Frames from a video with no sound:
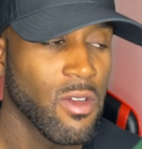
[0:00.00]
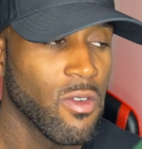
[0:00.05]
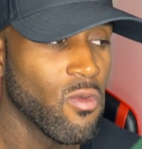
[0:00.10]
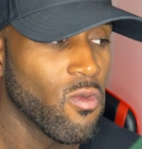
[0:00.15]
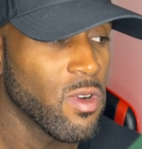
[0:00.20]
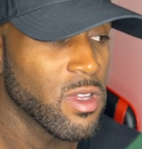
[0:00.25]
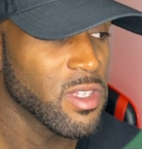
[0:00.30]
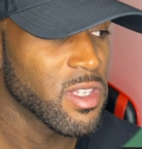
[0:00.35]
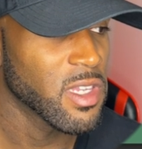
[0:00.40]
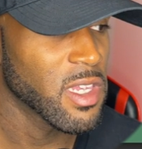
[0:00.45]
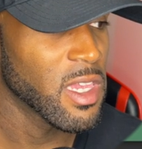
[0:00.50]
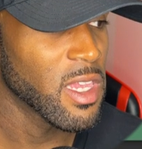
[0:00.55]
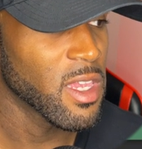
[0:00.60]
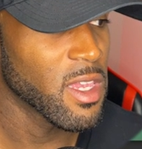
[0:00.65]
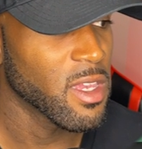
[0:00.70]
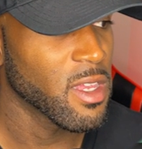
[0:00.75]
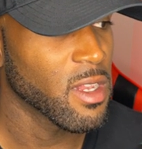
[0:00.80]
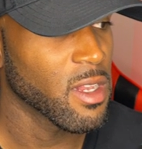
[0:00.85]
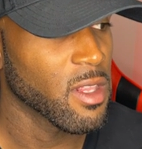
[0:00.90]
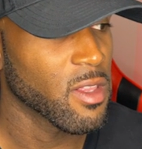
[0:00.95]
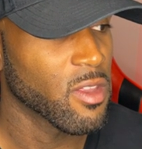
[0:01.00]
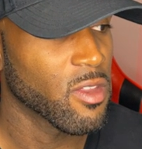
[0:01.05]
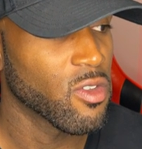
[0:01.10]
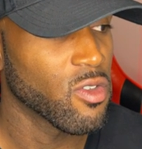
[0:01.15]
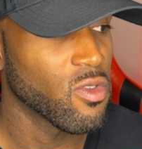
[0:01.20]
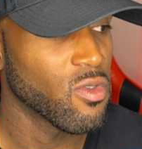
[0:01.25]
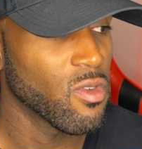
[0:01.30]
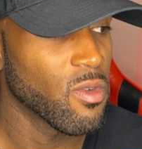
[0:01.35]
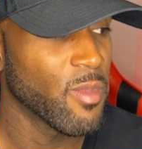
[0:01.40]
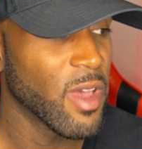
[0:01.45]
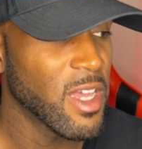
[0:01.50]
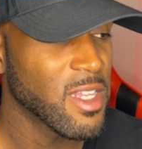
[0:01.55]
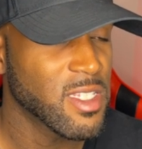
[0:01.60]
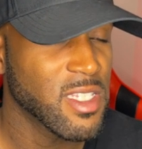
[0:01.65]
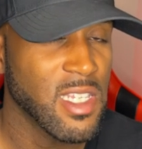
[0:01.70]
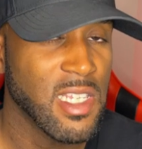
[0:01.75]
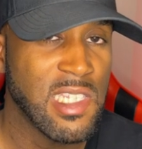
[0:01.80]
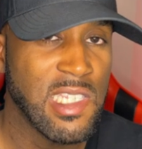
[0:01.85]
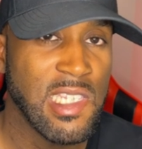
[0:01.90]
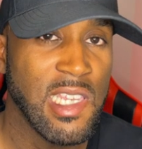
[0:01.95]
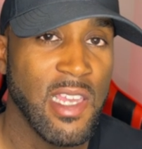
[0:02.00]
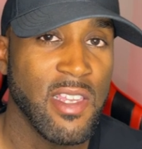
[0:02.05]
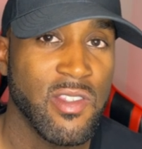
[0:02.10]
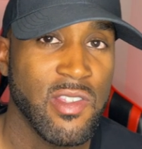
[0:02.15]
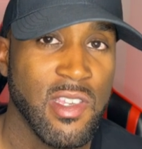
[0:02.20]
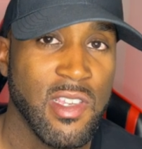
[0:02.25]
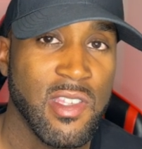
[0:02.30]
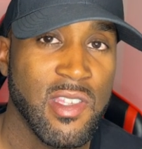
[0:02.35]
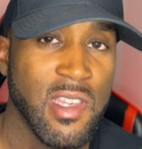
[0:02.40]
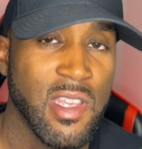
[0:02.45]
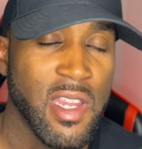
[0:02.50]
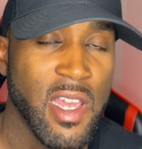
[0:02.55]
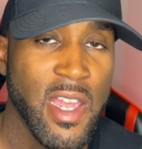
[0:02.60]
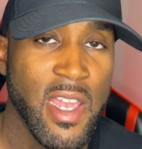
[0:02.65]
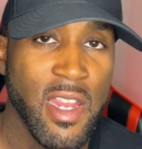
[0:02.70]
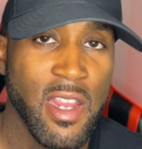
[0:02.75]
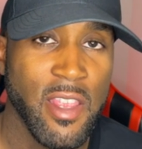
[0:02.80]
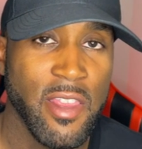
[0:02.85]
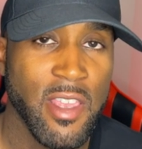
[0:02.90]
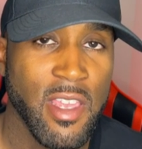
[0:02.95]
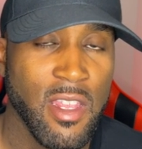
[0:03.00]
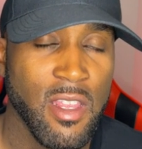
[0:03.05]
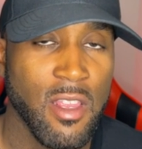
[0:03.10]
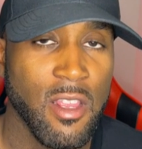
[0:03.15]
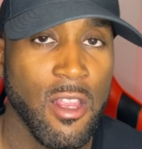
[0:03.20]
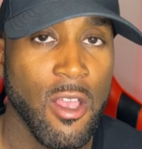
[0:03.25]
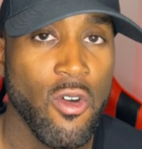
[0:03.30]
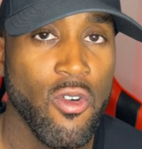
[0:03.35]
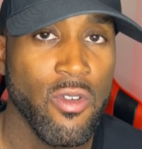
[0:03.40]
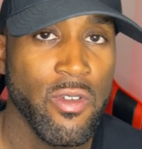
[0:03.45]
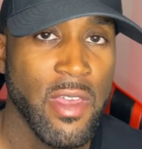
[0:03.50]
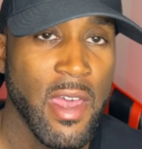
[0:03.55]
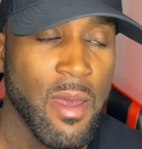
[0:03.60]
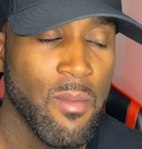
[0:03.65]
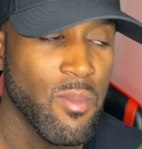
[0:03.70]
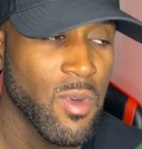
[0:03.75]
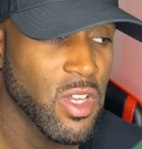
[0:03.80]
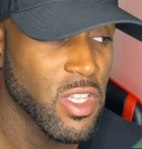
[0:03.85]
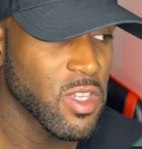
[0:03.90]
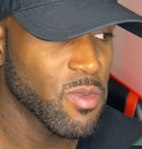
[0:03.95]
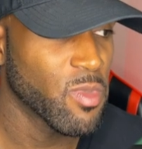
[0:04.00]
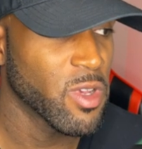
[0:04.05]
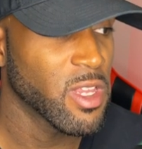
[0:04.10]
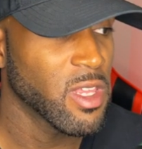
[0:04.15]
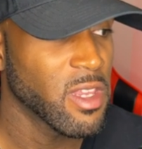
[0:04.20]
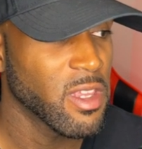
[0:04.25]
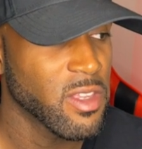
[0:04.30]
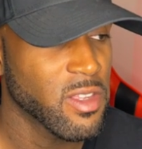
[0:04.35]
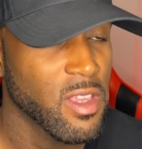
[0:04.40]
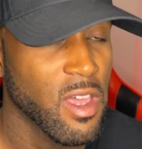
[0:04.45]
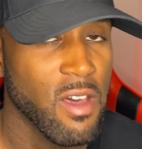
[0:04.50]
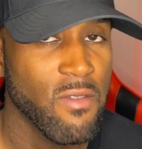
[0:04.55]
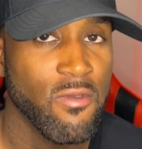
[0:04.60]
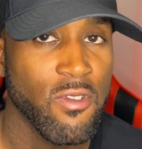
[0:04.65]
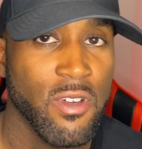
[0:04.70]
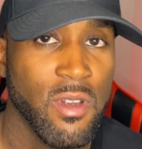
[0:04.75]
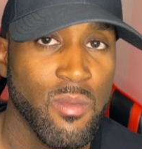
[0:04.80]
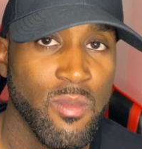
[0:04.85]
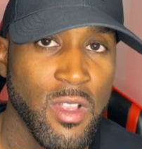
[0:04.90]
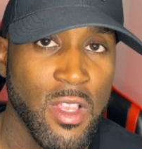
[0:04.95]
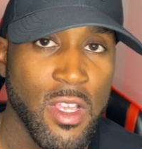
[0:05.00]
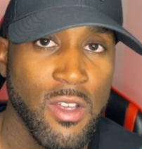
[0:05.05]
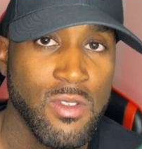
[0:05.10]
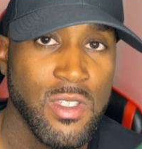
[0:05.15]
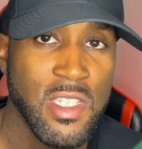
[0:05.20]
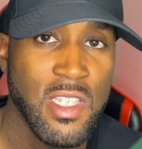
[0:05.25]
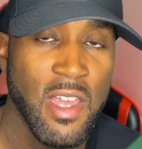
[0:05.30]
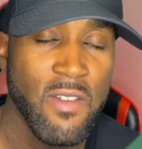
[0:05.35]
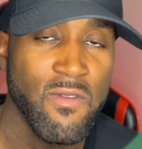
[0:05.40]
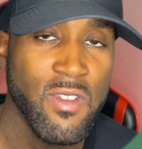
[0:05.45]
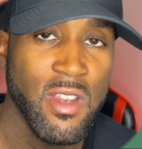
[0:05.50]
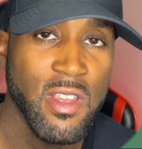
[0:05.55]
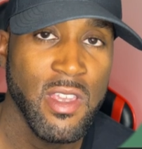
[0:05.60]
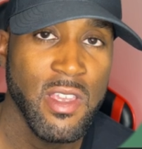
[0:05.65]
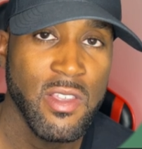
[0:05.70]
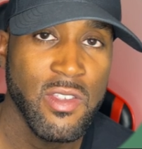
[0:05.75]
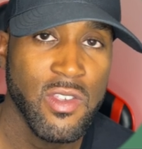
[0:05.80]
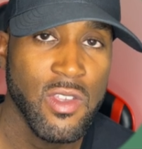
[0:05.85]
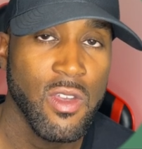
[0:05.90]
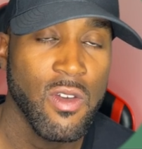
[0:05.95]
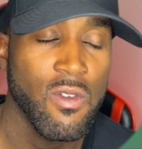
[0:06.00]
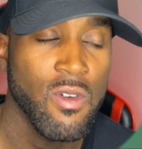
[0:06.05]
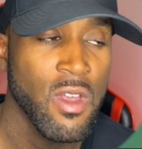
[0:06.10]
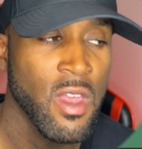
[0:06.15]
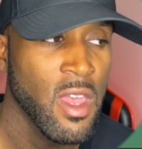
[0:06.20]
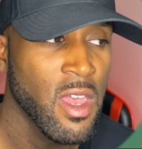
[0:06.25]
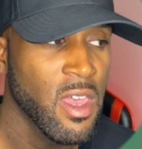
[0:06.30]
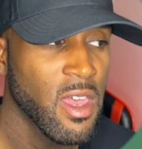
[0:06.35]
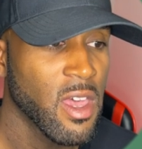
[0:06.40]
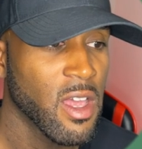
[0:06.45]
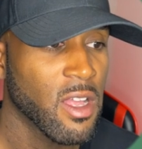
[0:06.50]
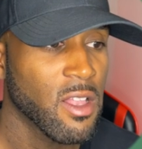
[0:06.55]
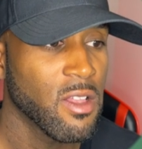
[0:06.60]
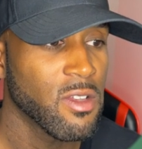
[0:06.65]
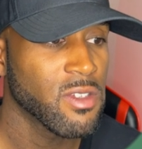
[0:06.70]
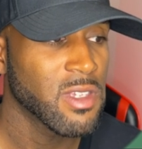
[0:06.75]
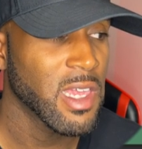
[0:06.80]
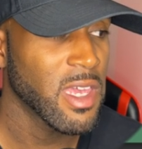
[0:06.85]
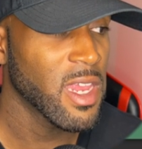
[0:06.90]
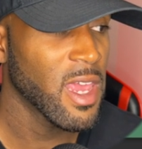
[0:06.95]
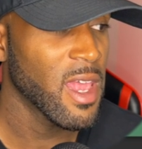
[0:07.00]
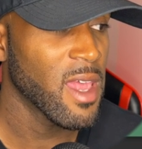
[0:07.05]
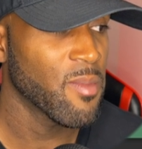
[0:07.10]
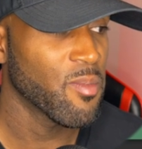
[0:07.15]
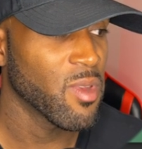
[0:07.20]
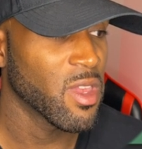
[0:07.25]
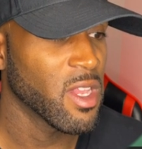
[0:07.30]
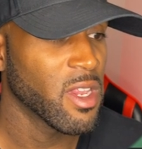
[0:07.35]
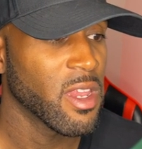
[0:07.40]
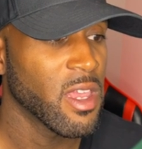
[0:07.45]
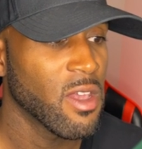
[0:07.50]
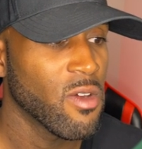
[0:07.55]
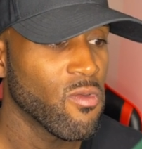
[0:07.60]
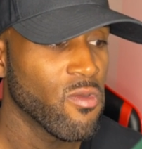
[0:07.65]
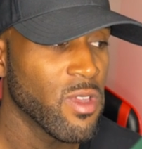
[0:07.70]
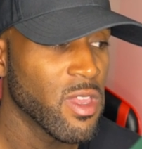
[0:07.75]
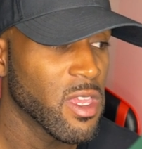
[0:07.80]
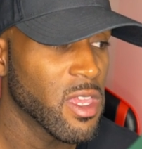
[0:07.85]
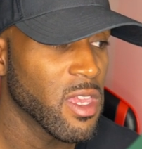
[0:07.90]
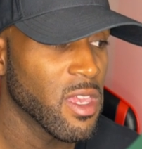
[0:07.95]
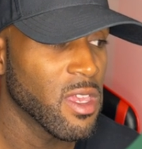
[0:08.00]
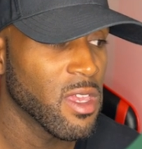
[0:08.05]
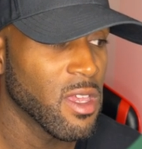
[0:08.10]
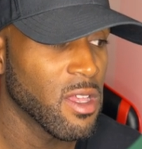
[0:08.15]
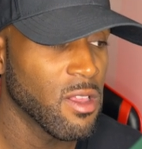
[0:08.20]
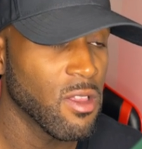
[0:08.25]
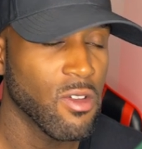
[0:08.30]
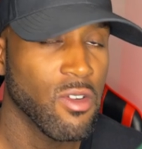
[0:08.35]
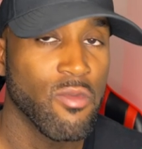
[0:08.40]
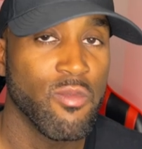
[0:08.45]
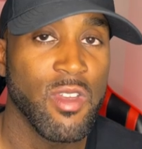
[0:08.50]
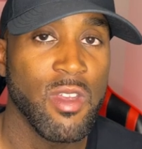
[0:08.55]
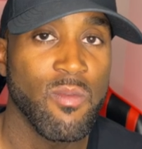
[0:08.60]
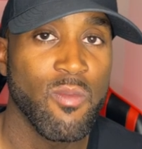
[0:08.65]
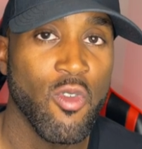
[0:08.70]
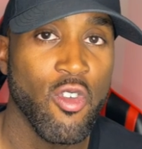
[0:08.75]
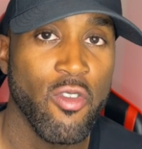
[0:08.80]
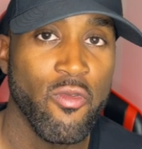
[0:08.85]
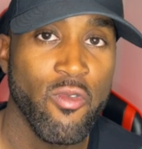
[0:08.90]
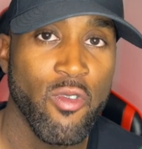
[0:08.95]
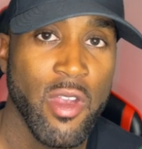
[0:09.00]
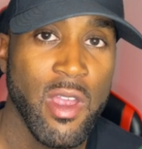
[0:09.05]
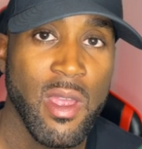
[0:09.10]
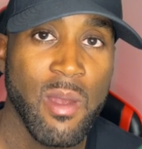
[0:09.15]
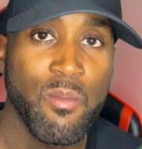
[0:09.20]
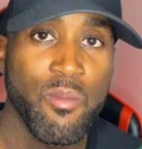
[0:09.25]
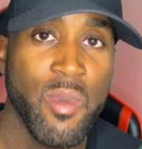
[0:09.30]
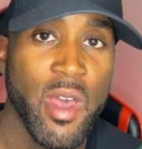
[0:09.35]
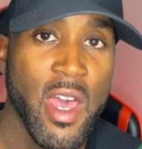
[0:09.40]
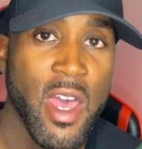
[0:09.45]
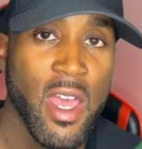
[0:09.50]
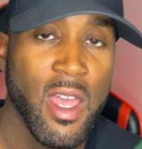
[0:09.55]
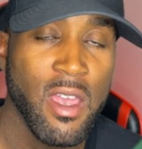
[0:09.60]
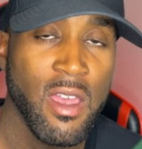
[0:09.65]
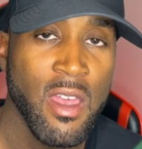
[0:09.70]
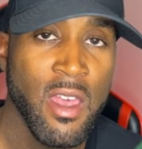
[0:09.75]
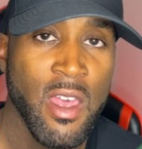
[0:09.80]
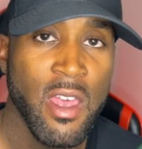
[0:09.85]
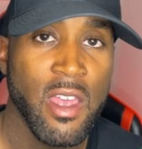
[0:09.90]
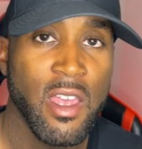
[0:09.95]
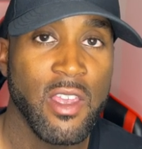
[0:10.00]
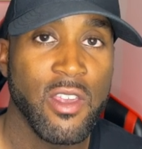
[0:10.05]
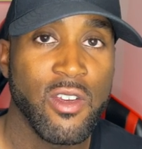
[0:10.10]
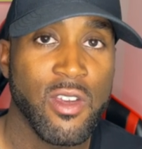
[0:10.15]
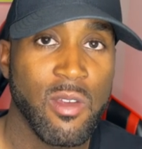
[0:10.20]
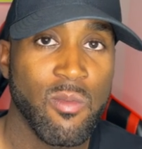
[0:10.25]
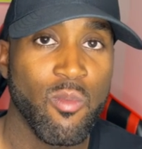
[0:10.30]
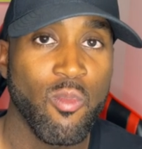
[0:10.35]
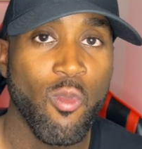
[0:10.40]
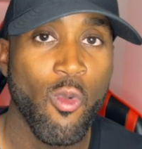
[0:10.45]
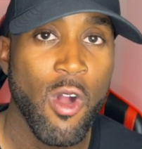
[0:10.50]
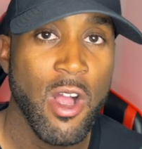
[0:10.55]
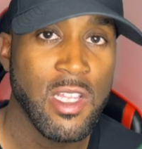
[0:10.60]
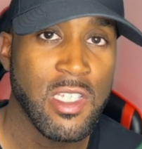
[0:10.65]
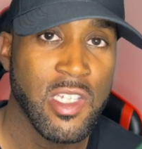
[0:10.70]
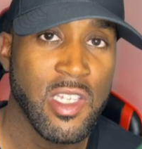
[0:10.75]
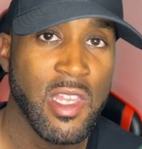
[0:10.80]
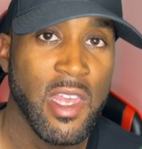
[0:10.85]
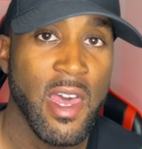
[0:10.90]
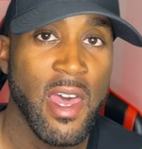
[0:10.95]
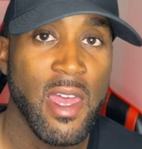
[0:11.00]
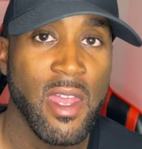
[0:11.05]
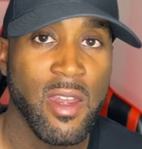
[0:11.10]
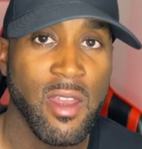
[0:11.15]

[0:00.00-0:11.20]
once again to about 68 69 it didn't lower that much but it is hovering below 70 so i close that app and now we get a little bit more ram back and you can watch that